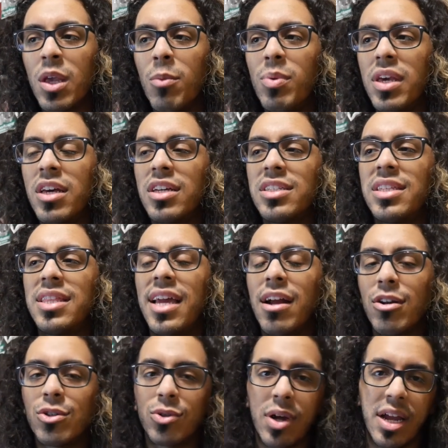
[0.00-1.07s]
Because
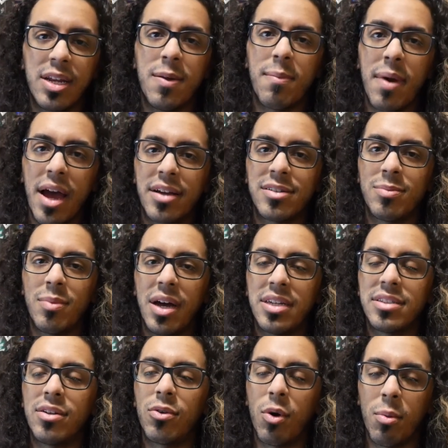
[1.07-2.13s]
they're trying to
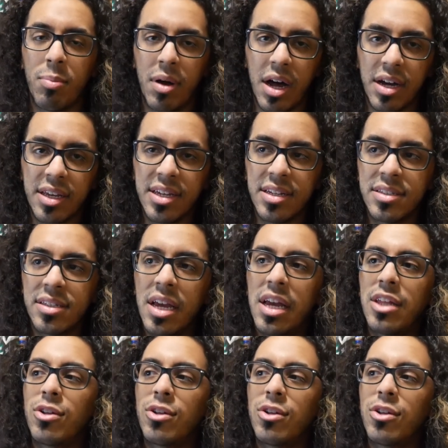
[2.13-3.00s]
maximize their own pockets.